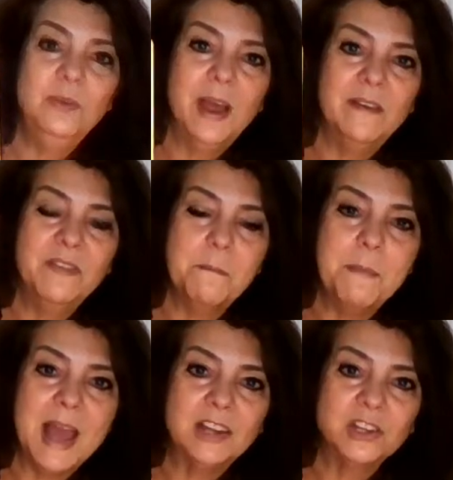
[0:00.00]
have the
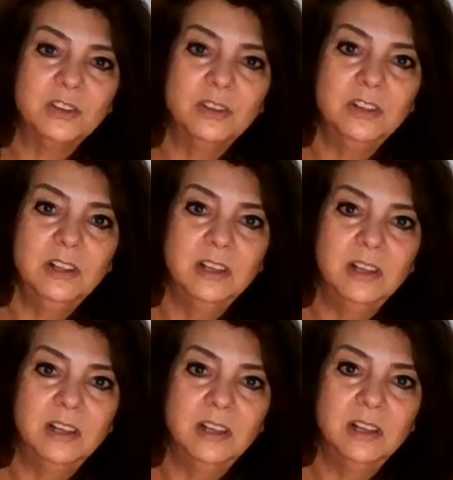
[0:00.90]
magical
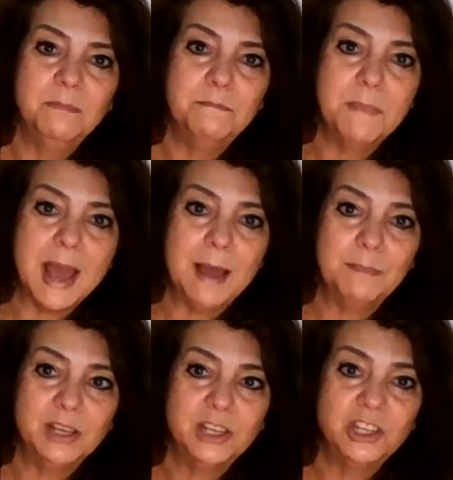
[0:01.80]
map
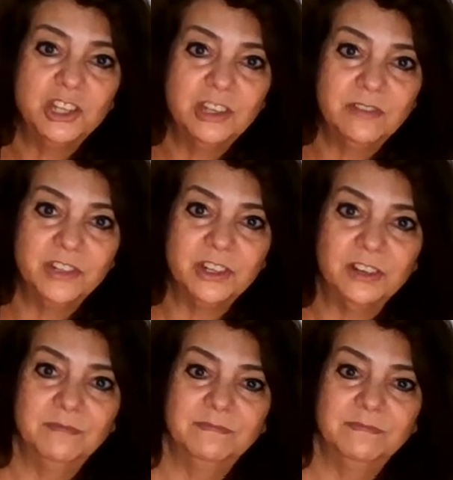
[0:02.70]
shifter.